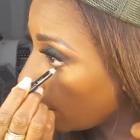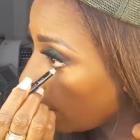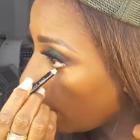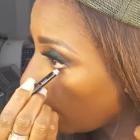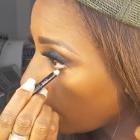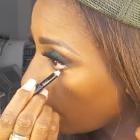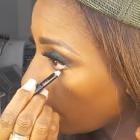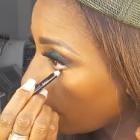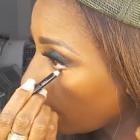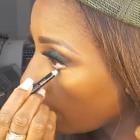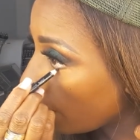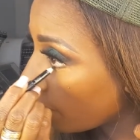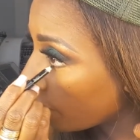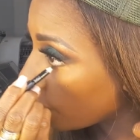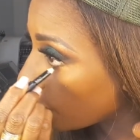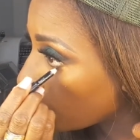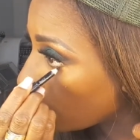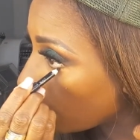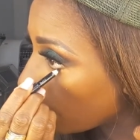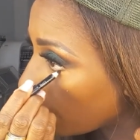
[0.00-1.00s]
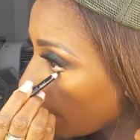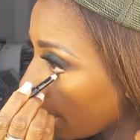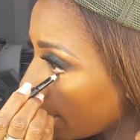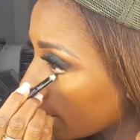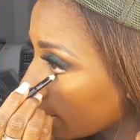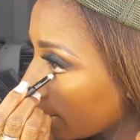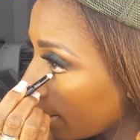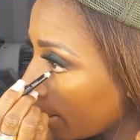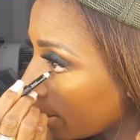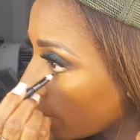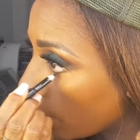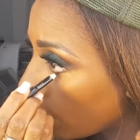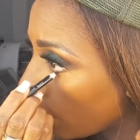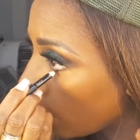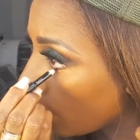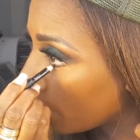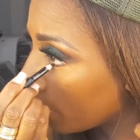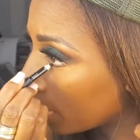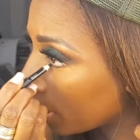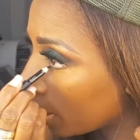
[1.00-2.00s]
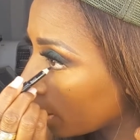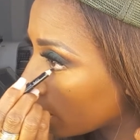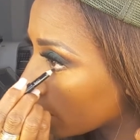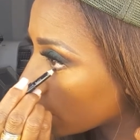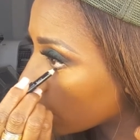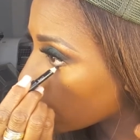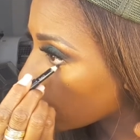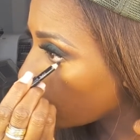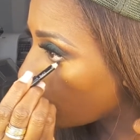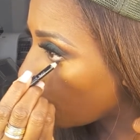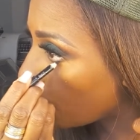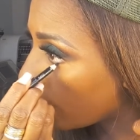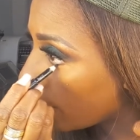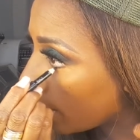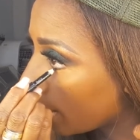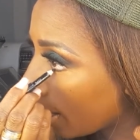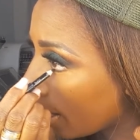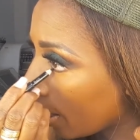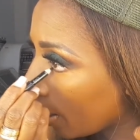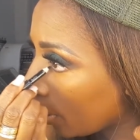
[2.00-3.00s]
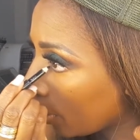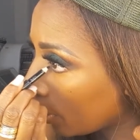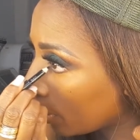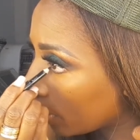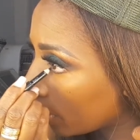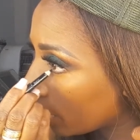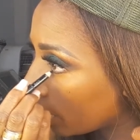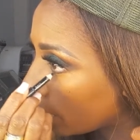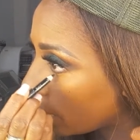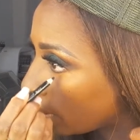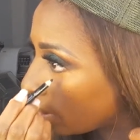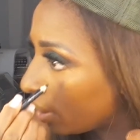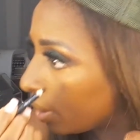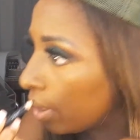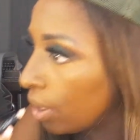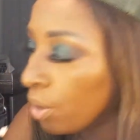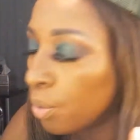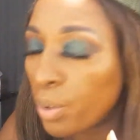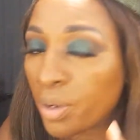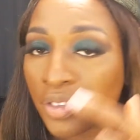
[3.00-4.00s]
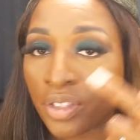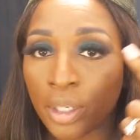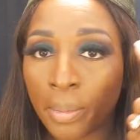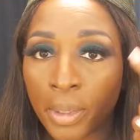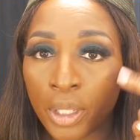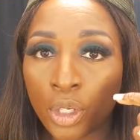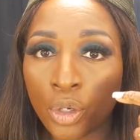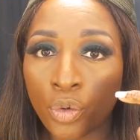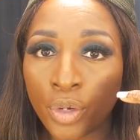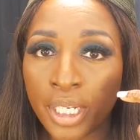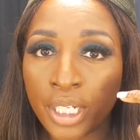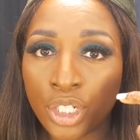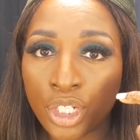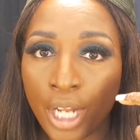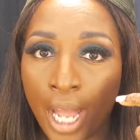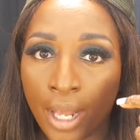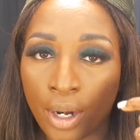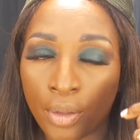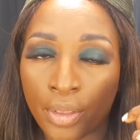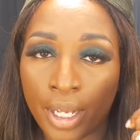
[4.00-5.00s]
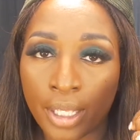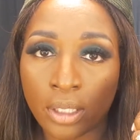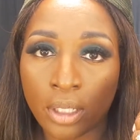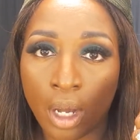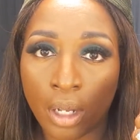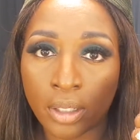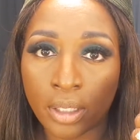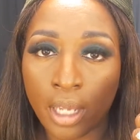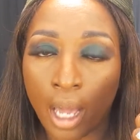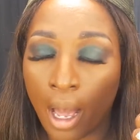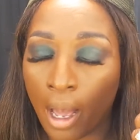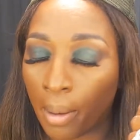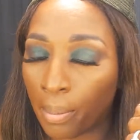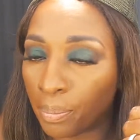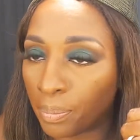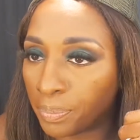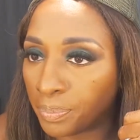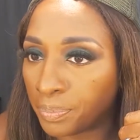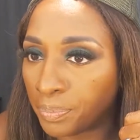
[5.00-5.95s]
And then after the black liner, I'm going to smoke it out with some of the green shadow that's on top.